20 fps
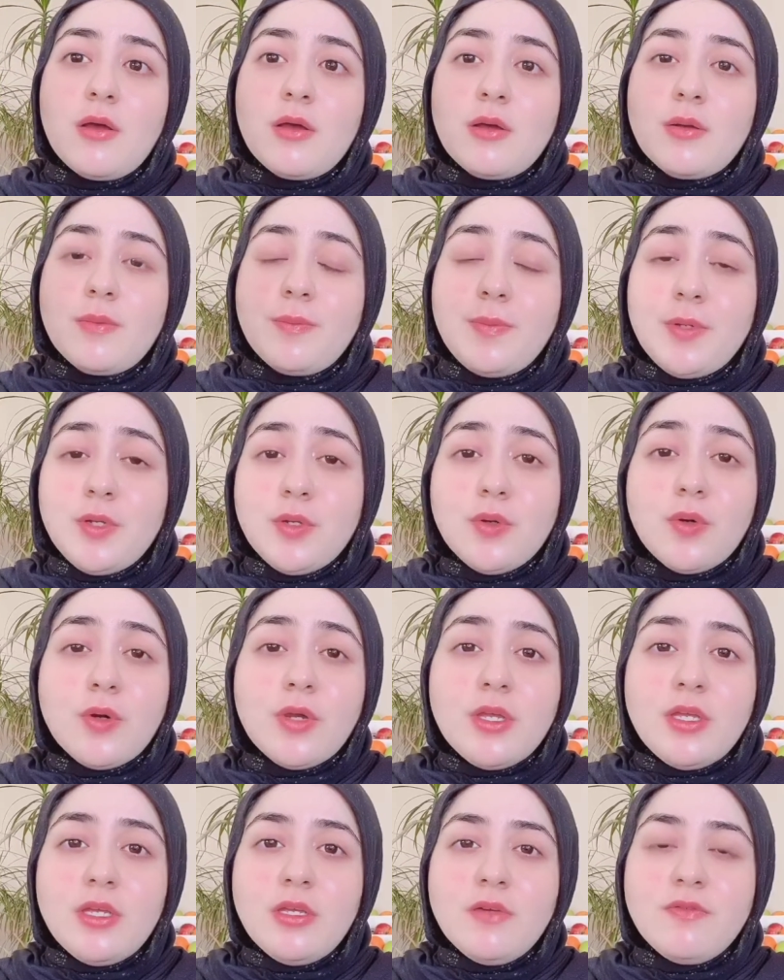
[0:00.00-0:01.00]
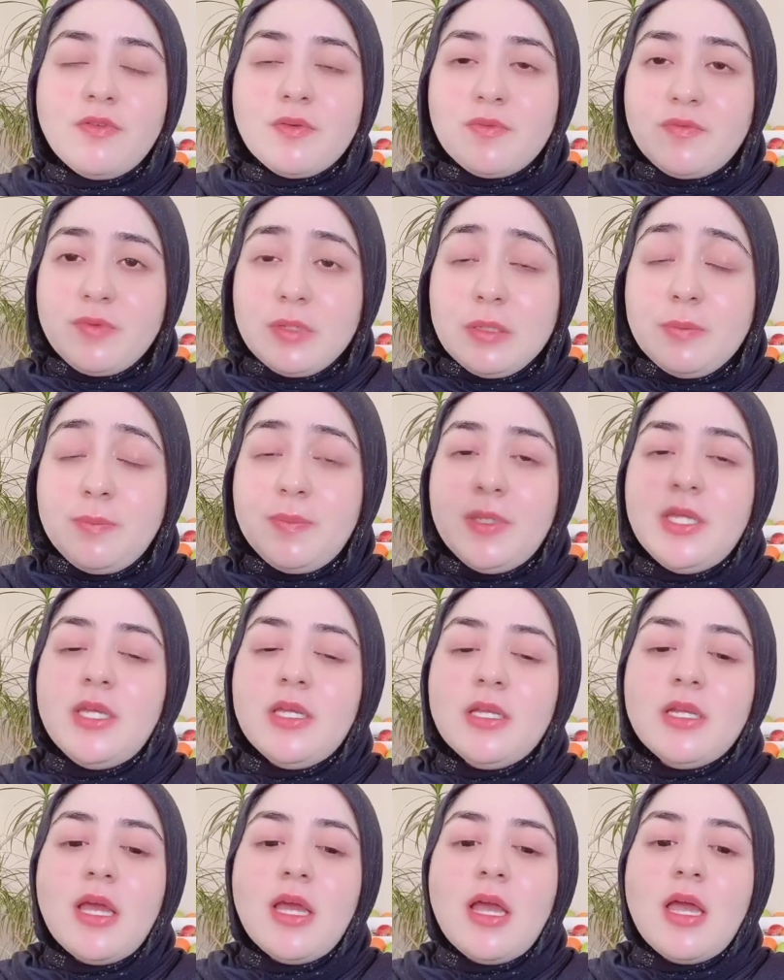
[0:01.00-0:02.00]
Pinoy from
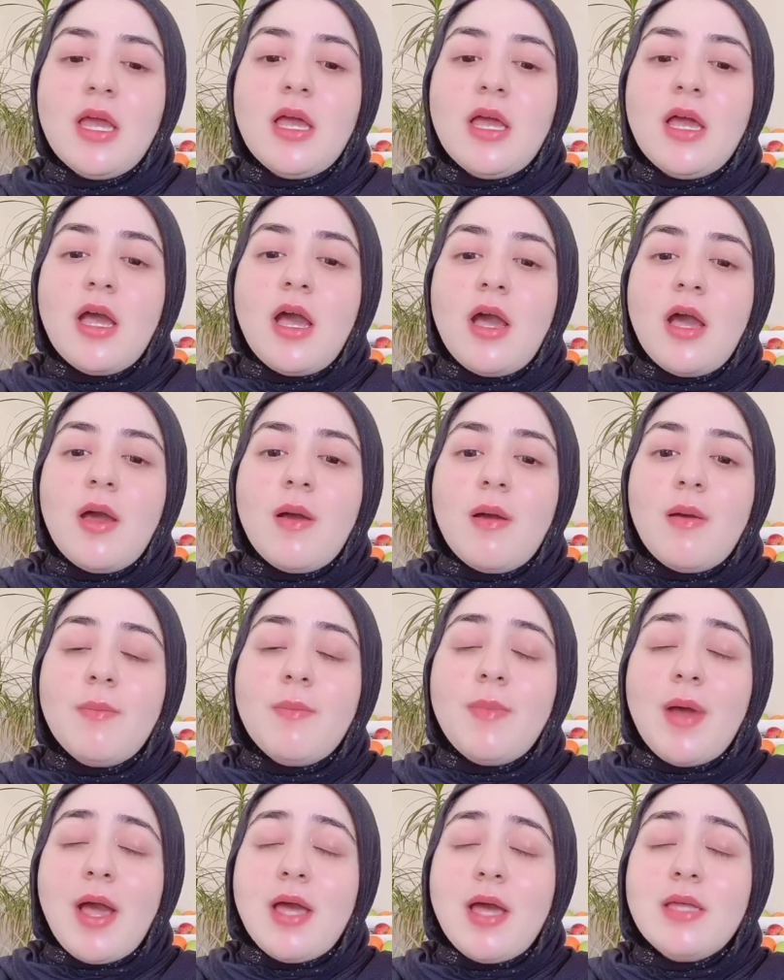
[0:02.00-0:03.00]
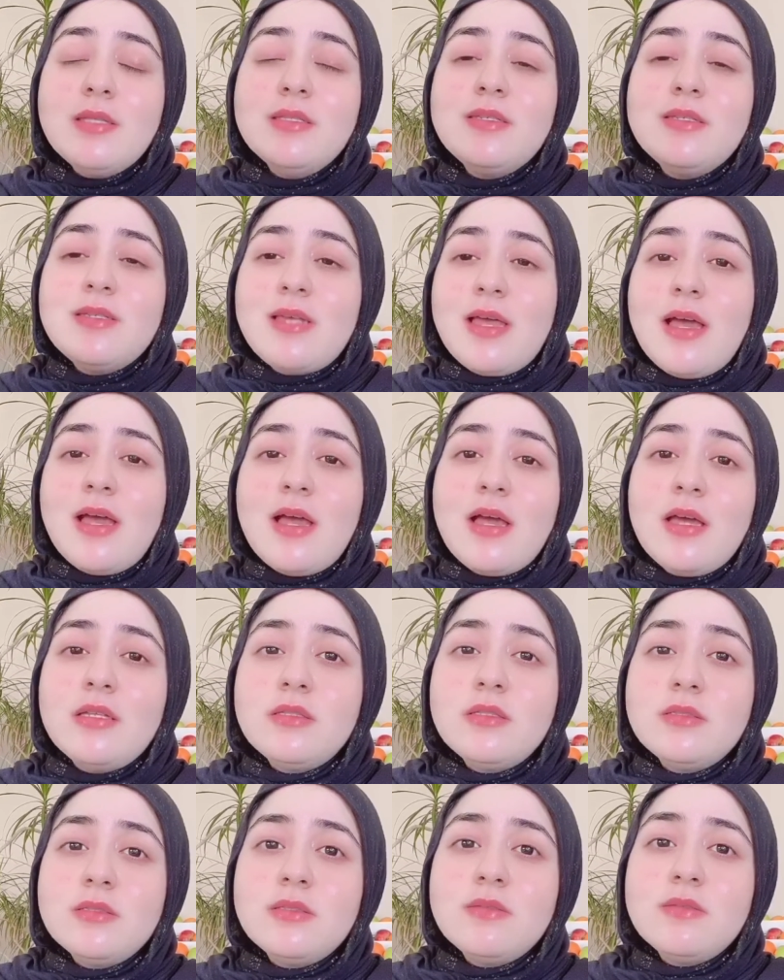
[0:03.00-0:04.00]
Philippine bands
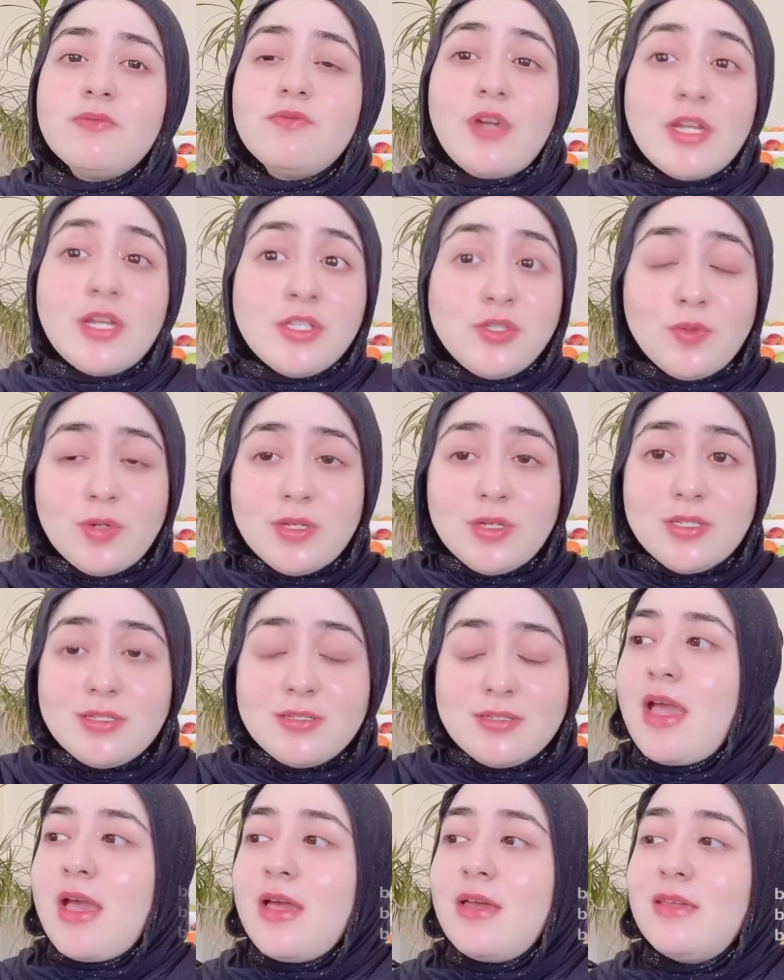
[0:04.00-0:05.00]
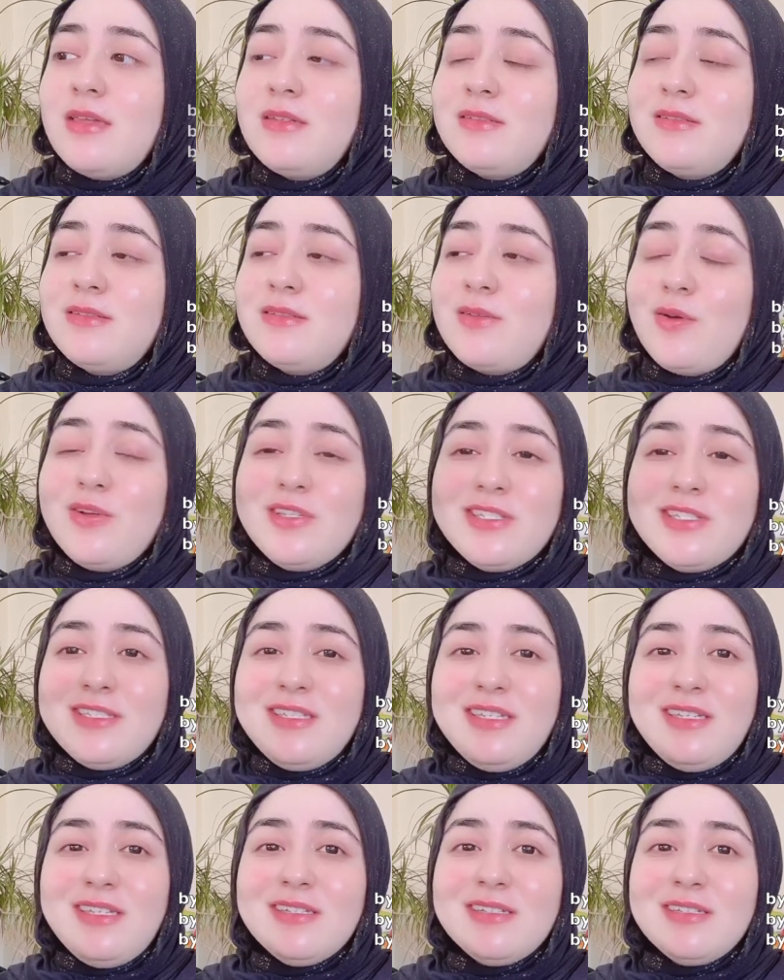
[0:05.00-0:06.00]
and French ones and August D.
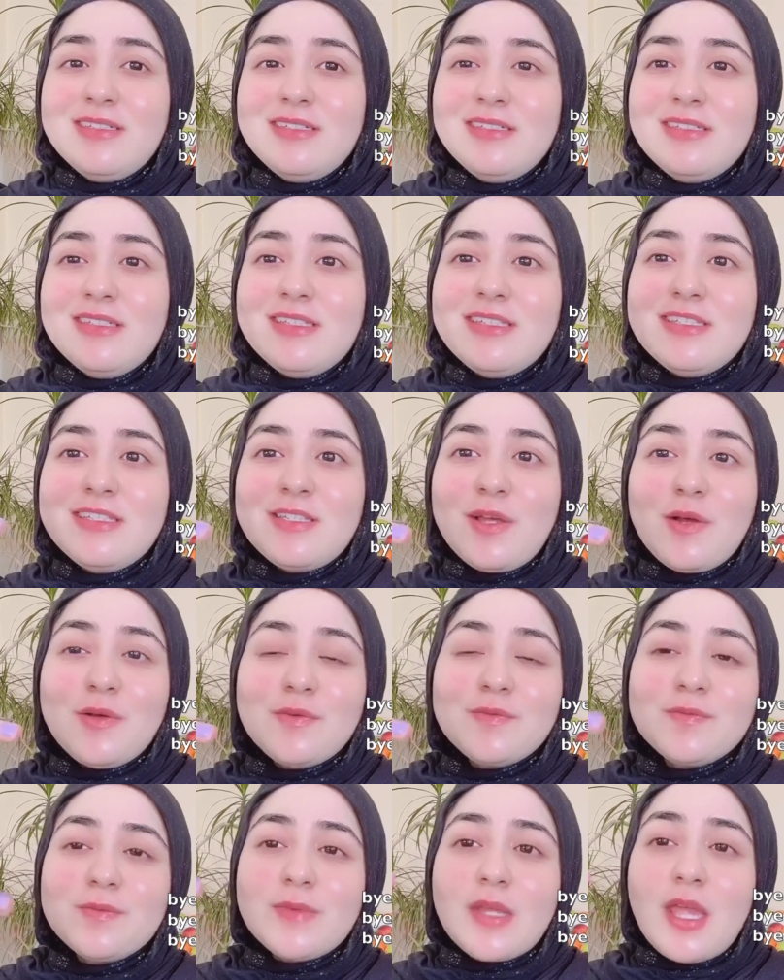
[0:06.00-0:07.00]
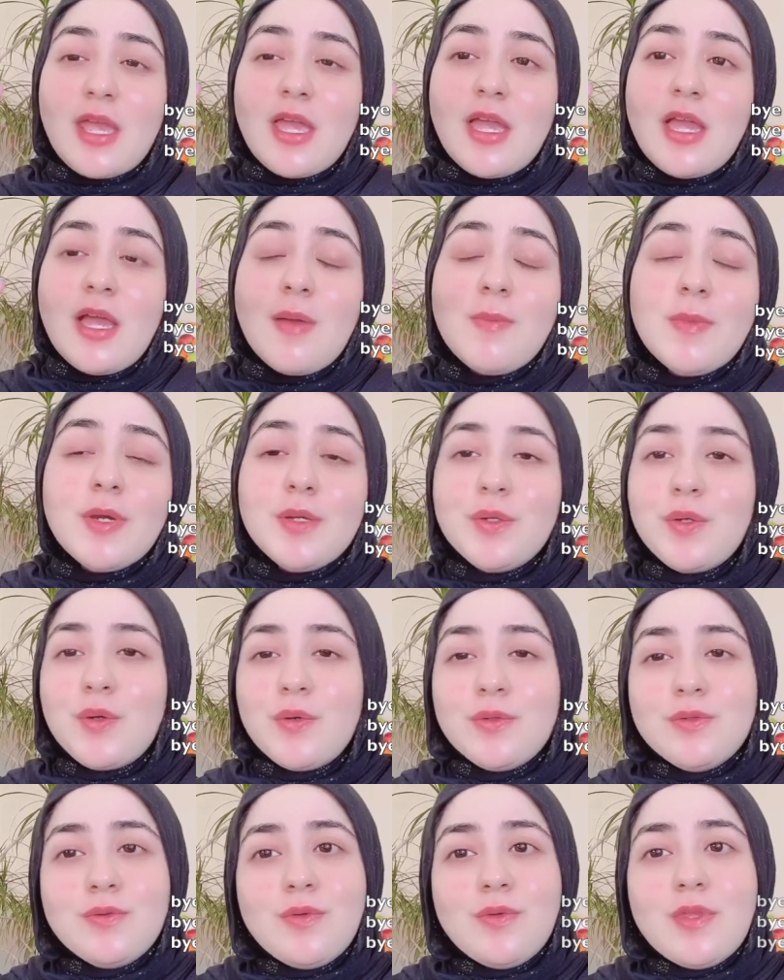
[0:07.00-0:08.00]
So I'm gonna go
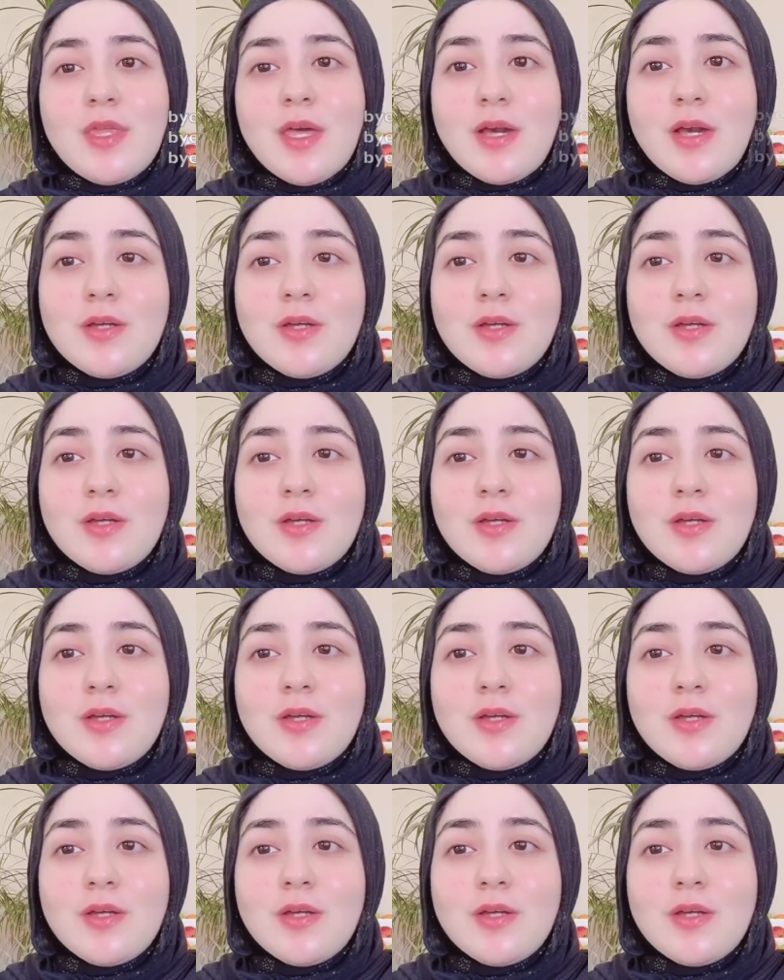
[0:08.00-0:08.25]
do that.